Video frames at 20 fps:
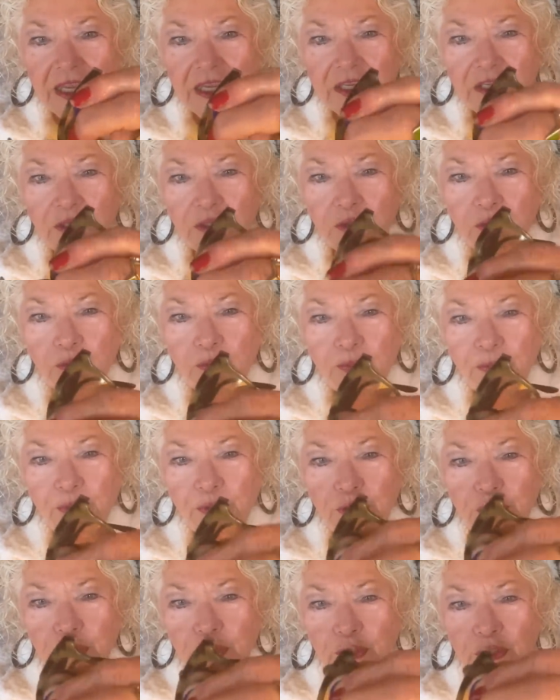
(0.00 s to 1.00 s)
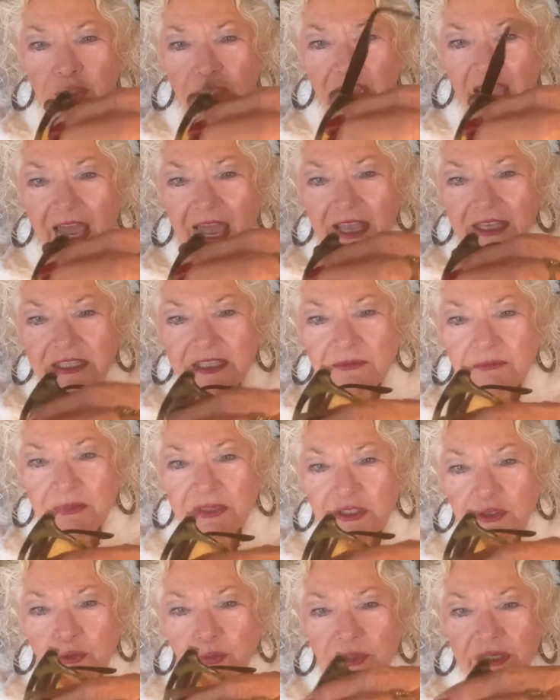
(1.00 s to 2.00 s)
You put your glass in
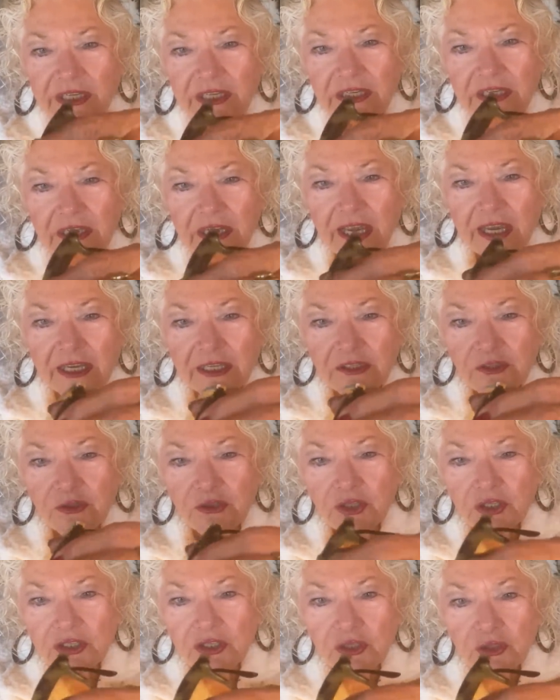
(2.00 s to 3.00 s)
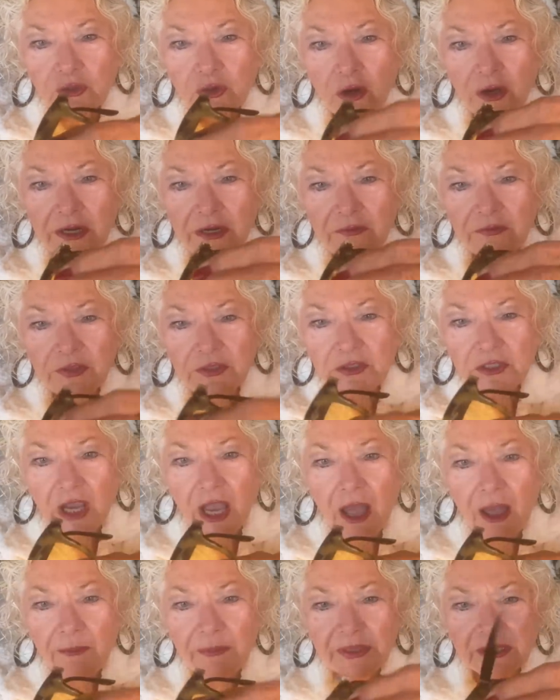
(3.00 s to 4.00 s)
between and you just start at the
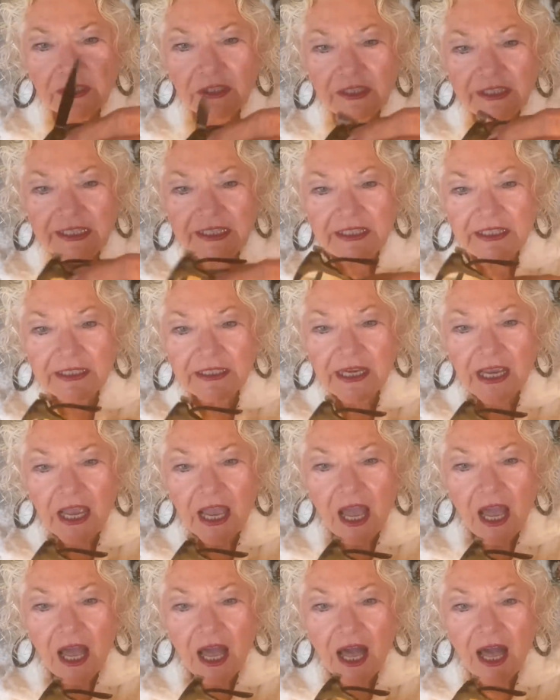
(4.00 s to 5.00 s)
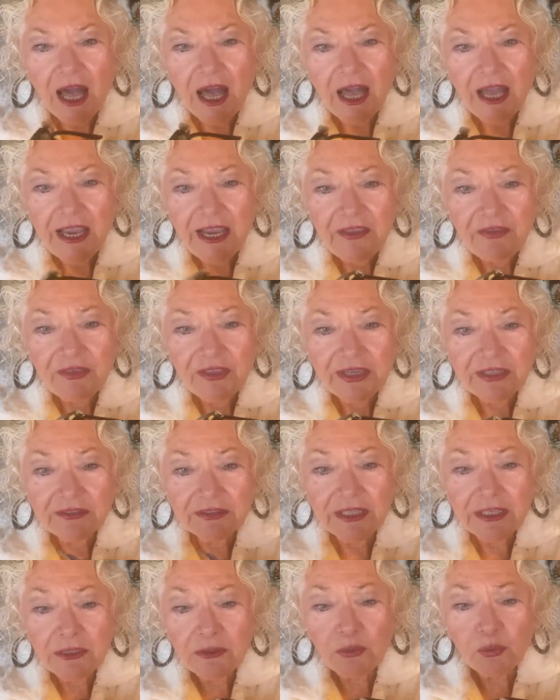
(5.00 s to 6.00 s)
top and clean it. I think
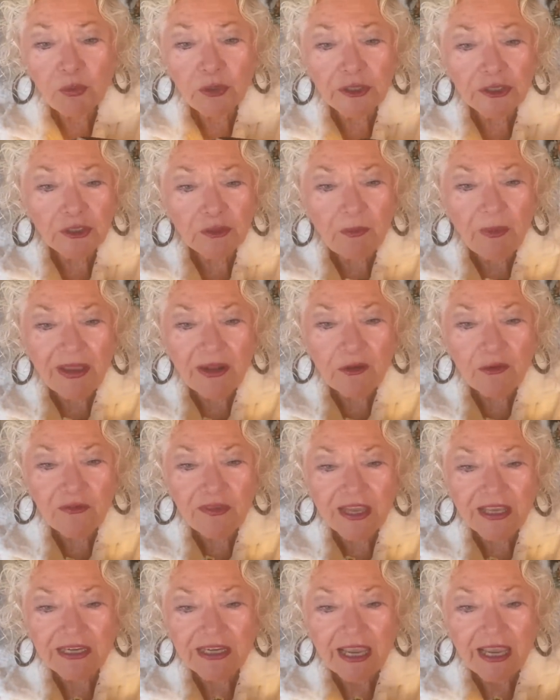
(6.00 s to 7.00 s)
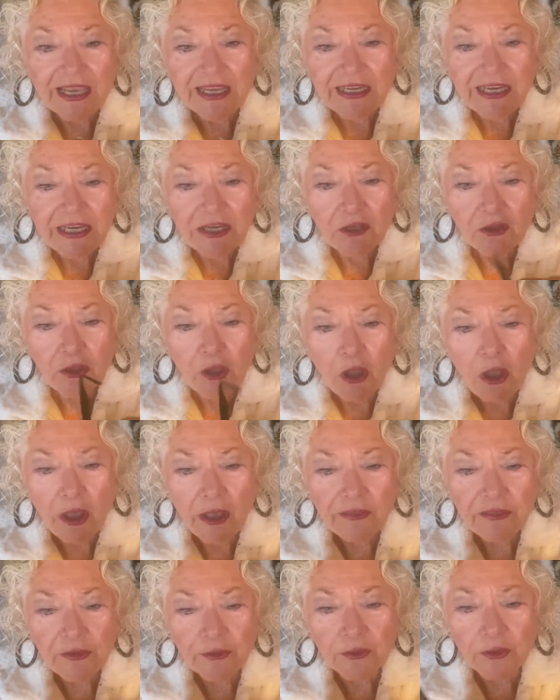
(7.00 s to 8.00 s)
this works better than any
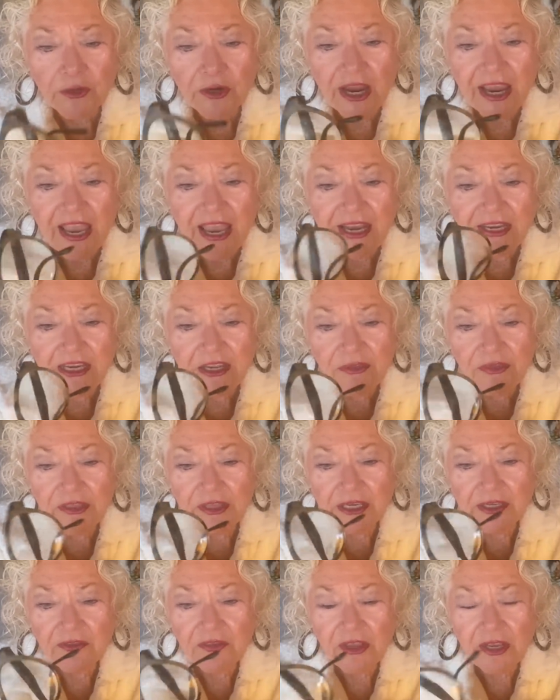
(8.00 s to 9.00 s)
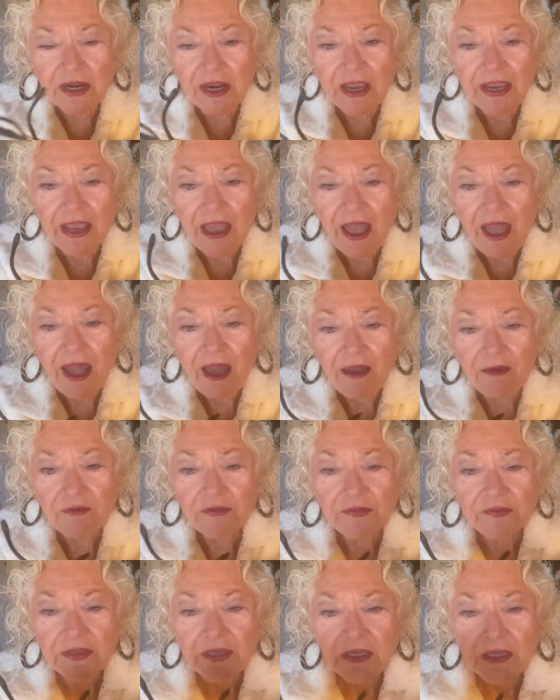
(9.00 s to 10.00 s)
cloth or anything that I have.